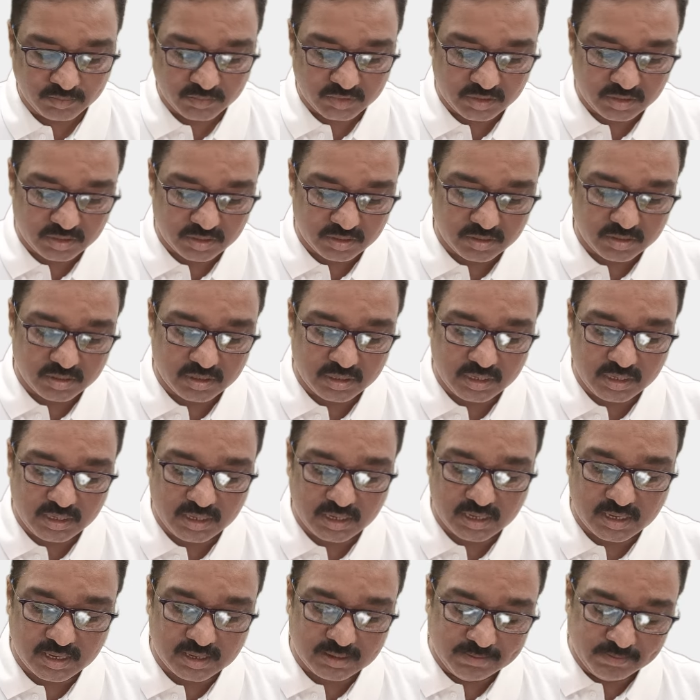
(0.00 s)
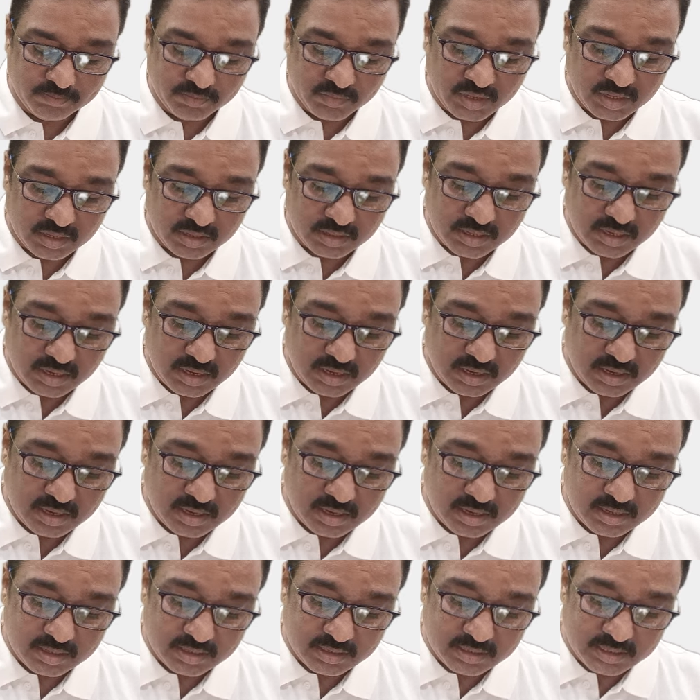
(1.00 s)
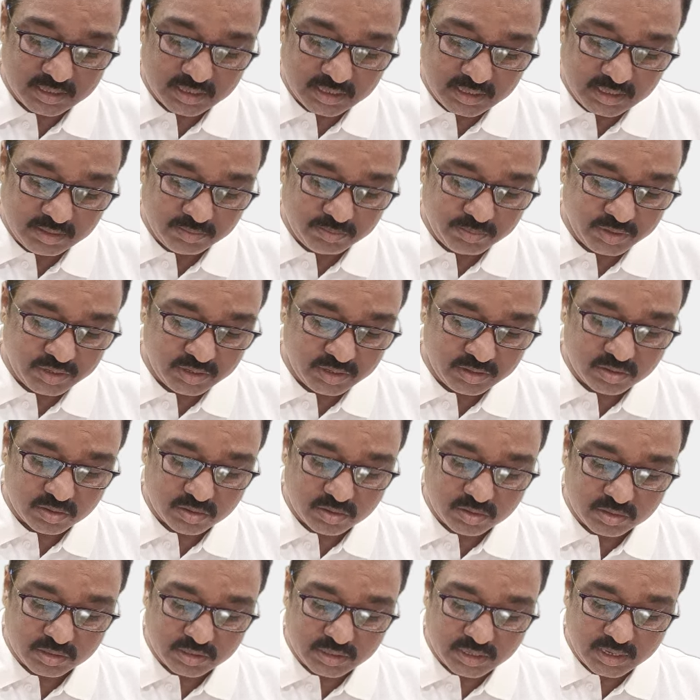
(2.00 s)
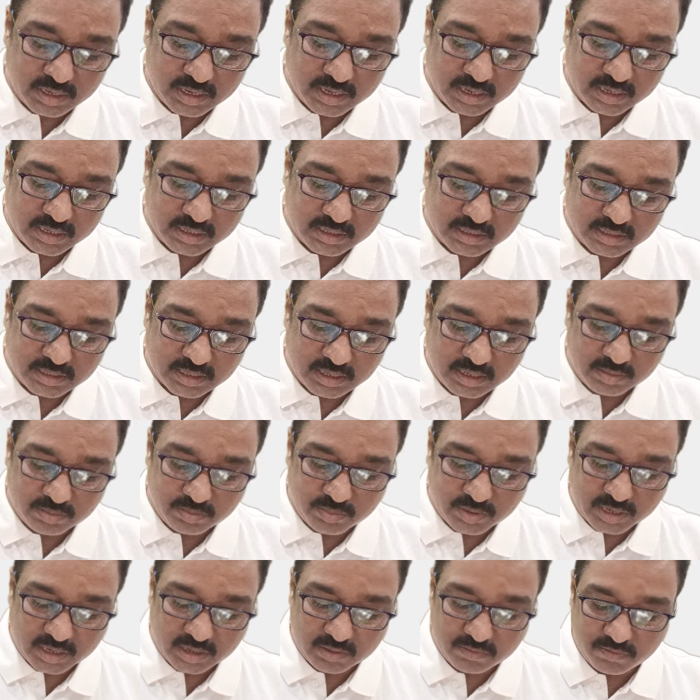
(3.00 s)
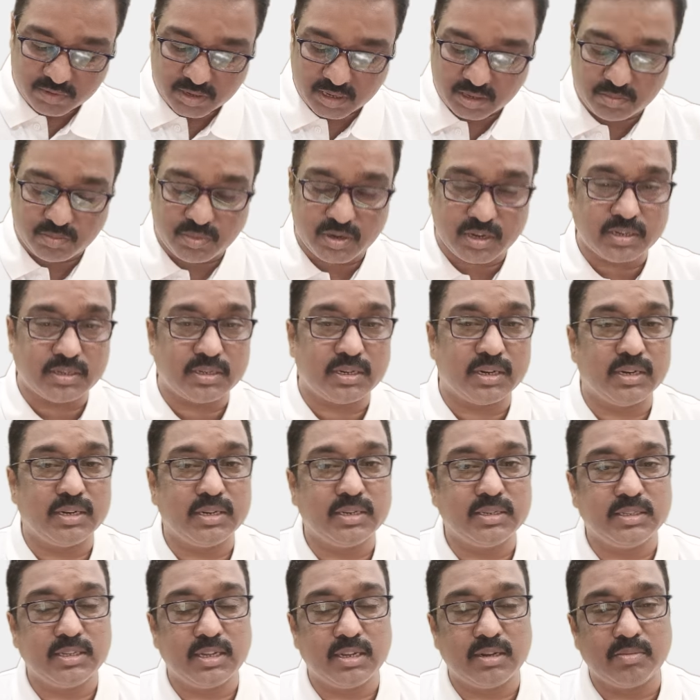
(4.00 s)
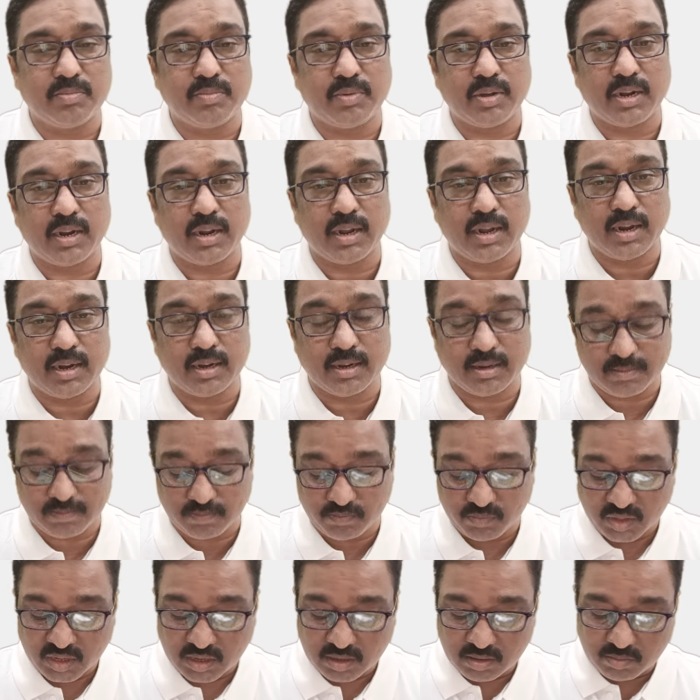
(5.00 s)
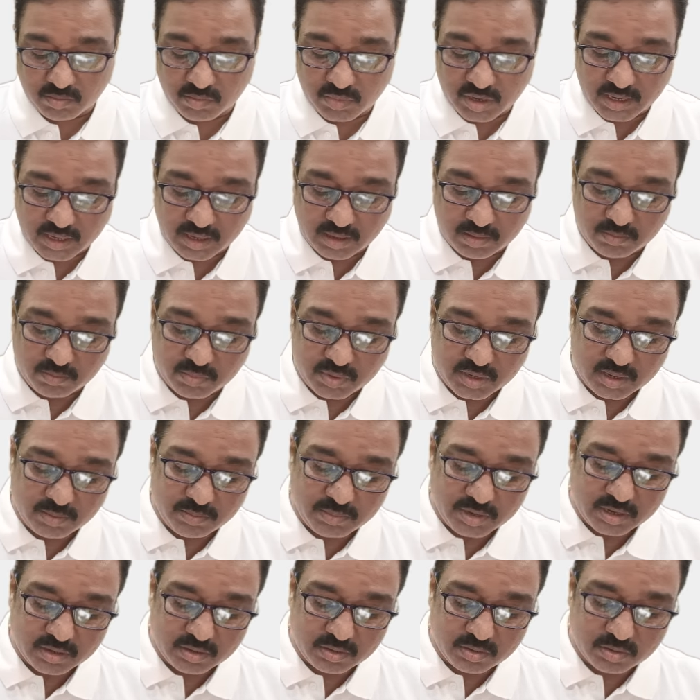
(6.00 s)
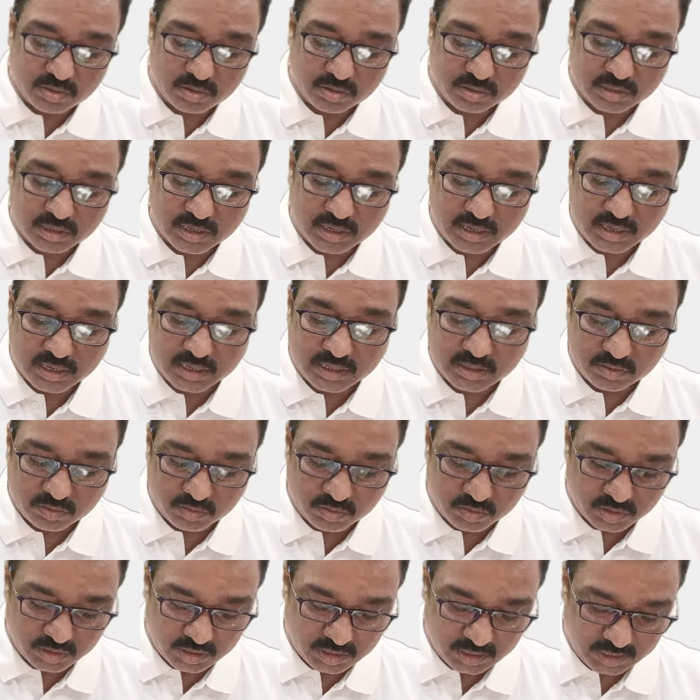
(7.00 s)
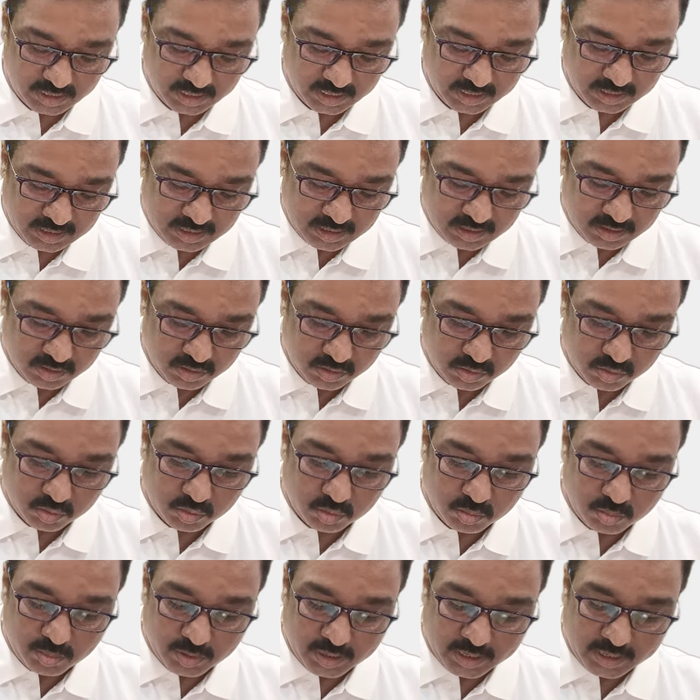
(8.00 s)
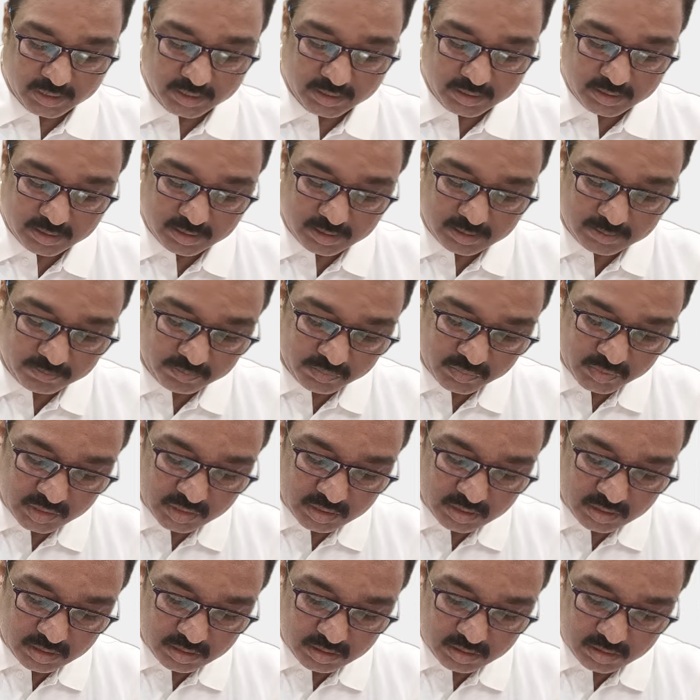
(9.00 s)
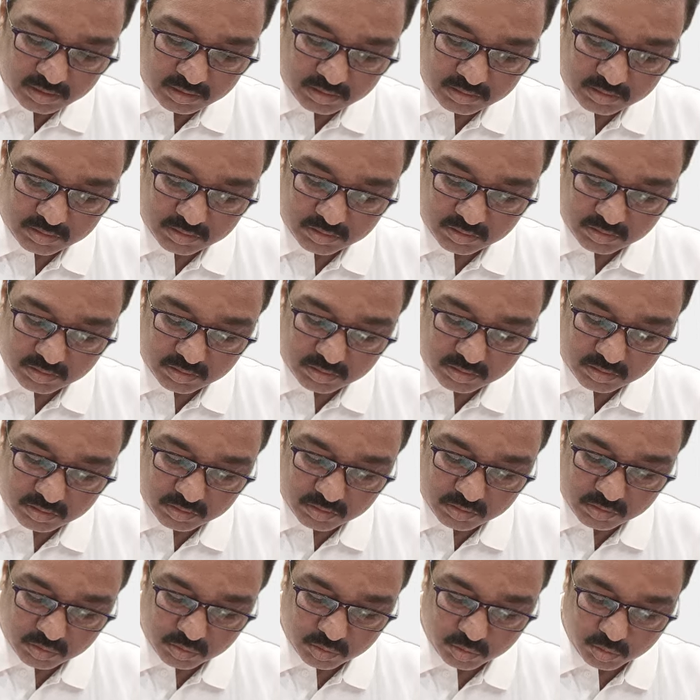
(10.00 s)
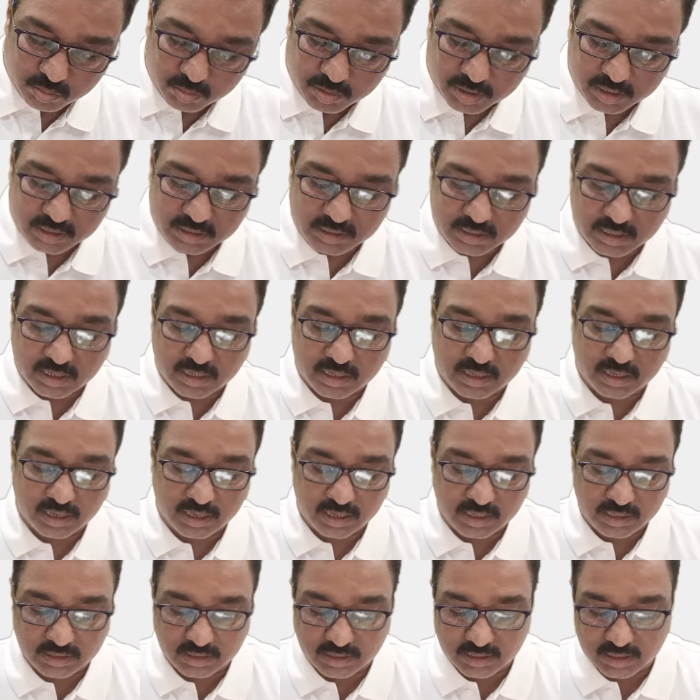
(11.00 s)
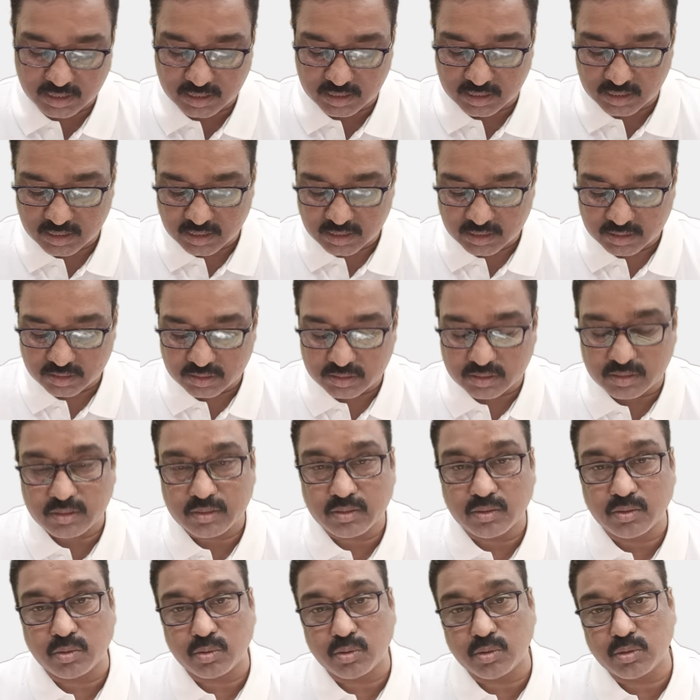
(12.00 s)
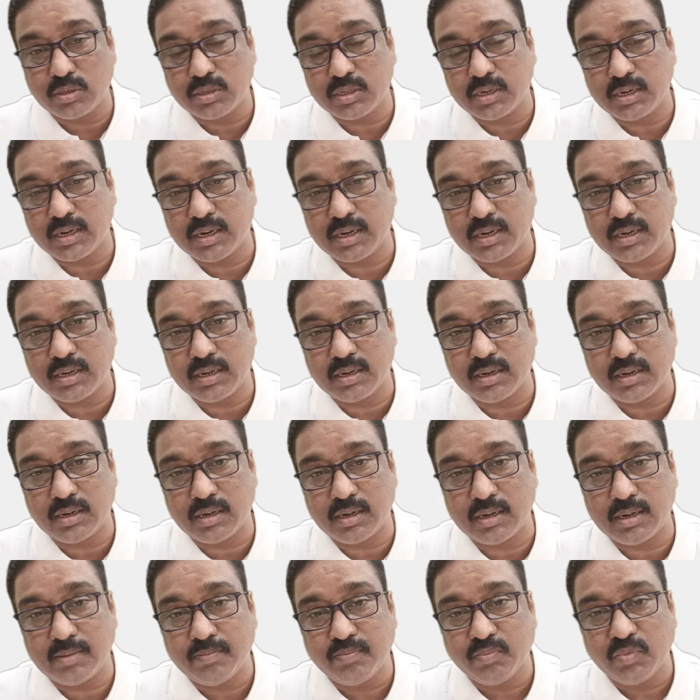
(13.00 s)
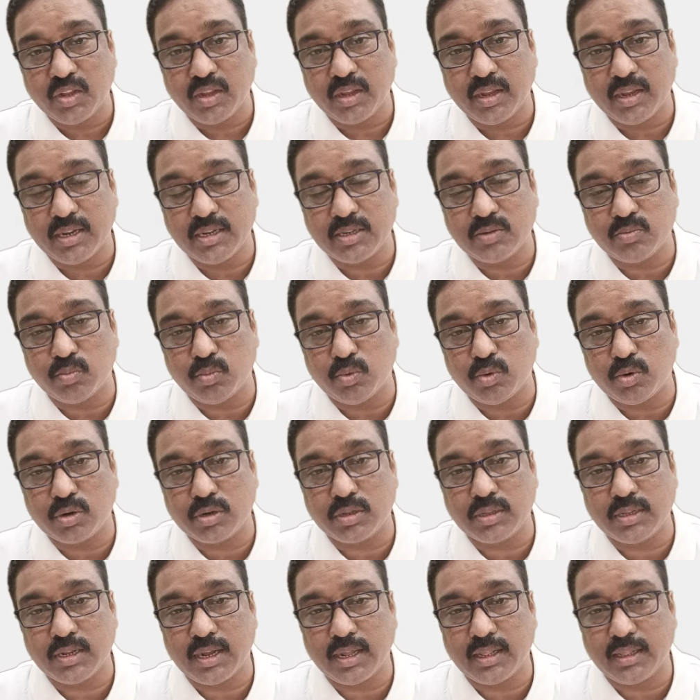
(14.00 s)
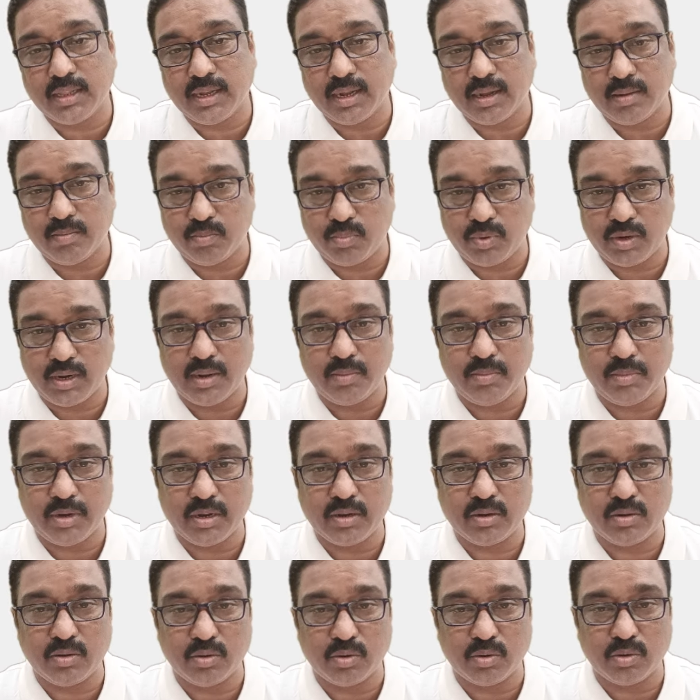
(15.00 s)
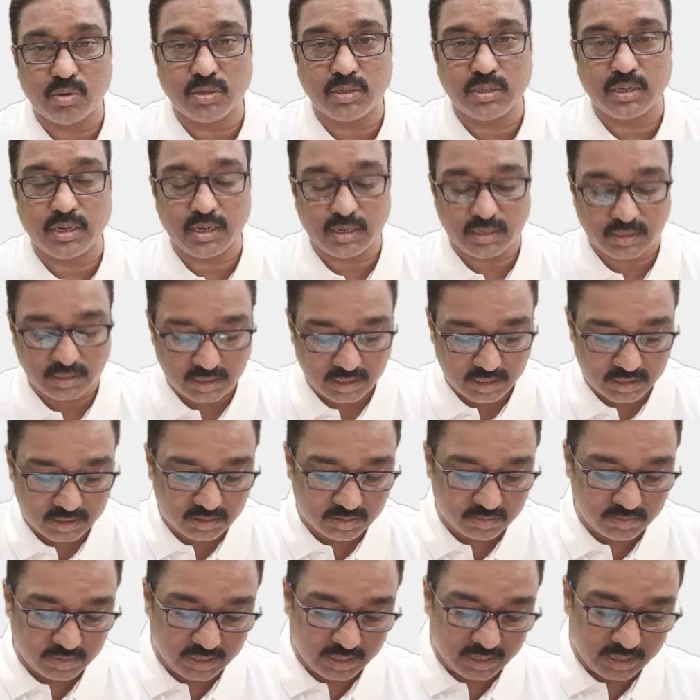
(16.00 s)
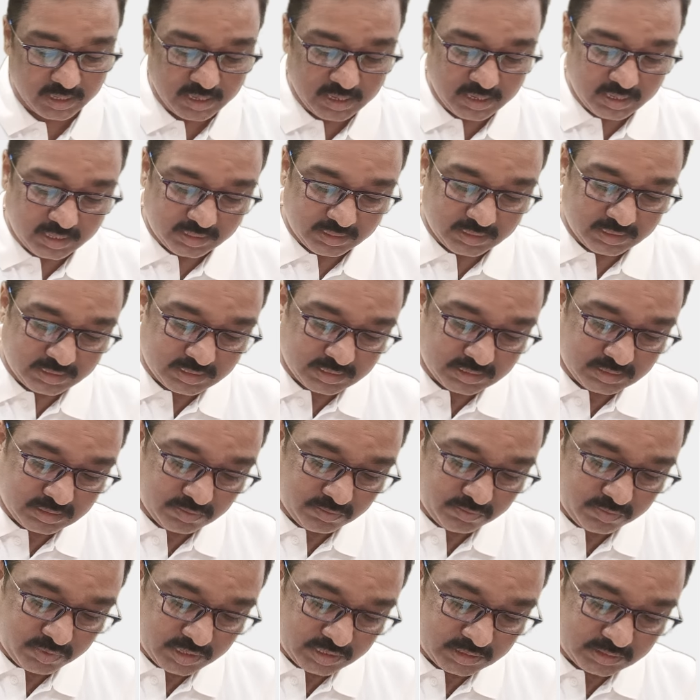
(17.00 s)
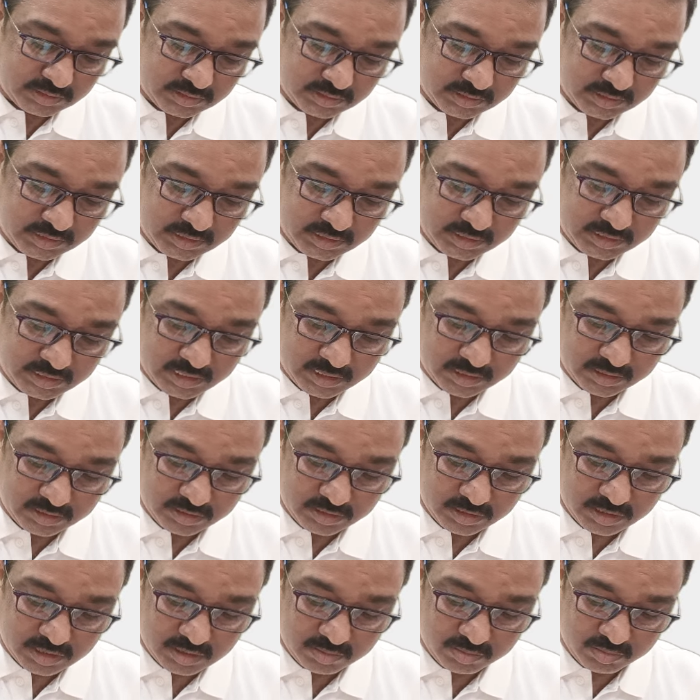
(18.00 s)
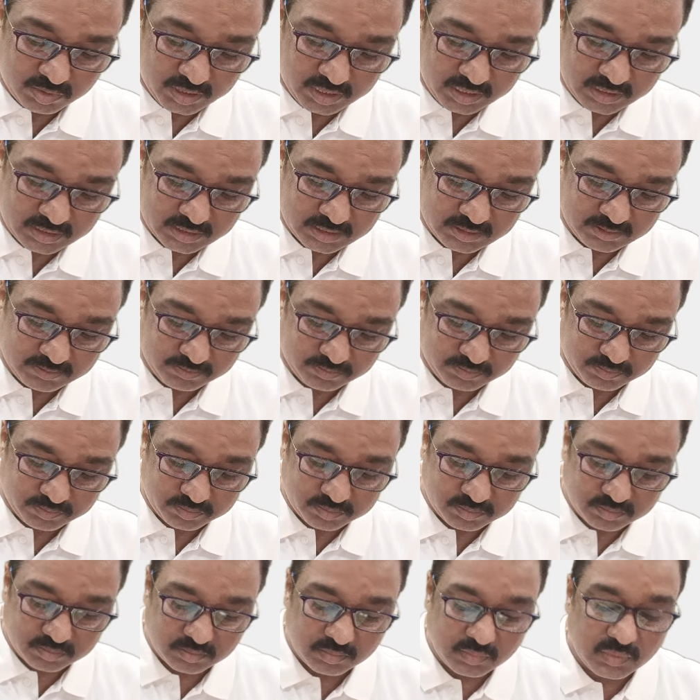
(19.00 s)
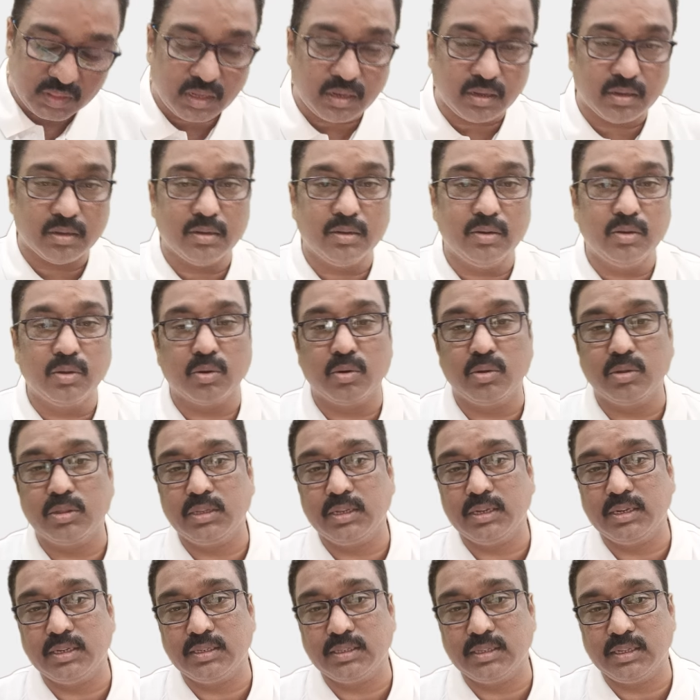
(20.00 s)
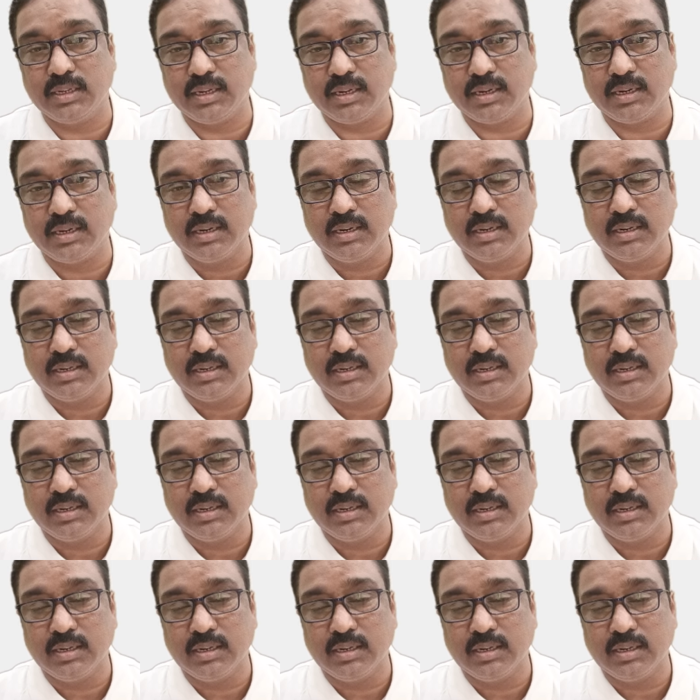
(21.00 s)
So here the GDP growth rate is 3.5% is there per annum, but employment growth rate is only 2 point, so 2% is there. So growth rate is more than the employment growth rate. That's why this is the first reason jobless growth is there.